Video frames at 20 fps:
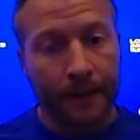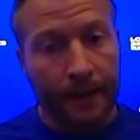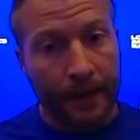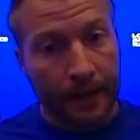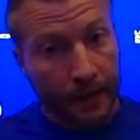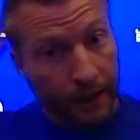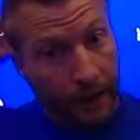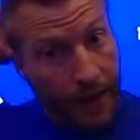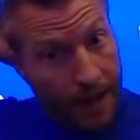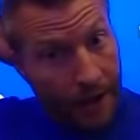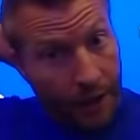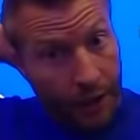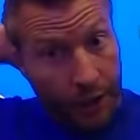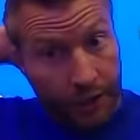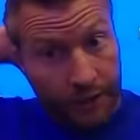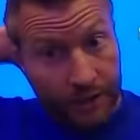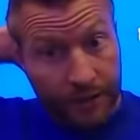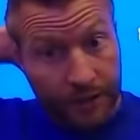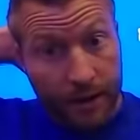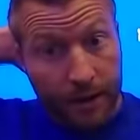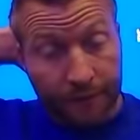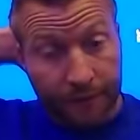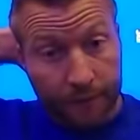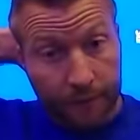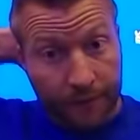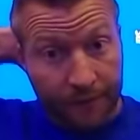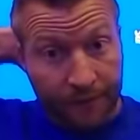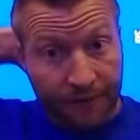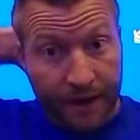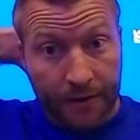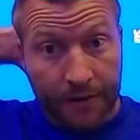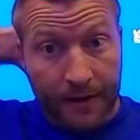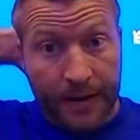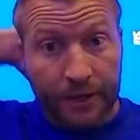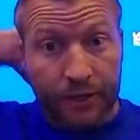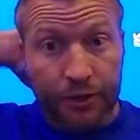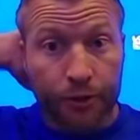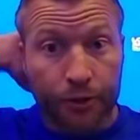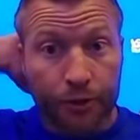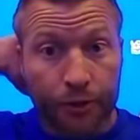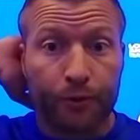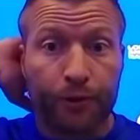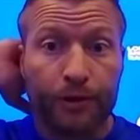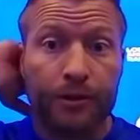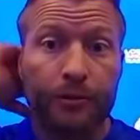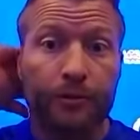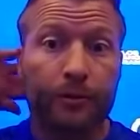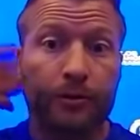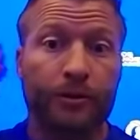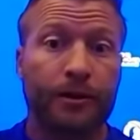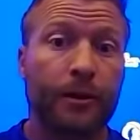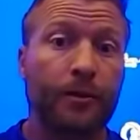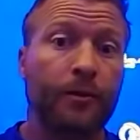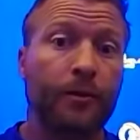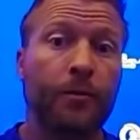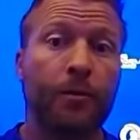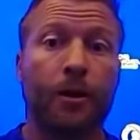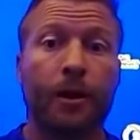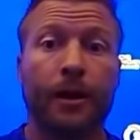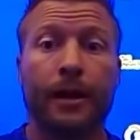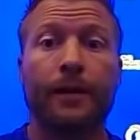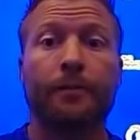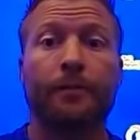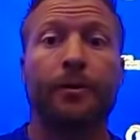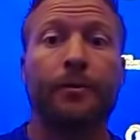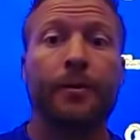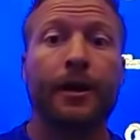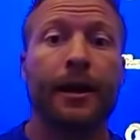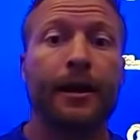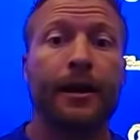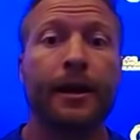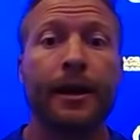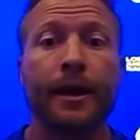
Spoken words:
getting a lot of good stuff from the foundational principles that we want to implement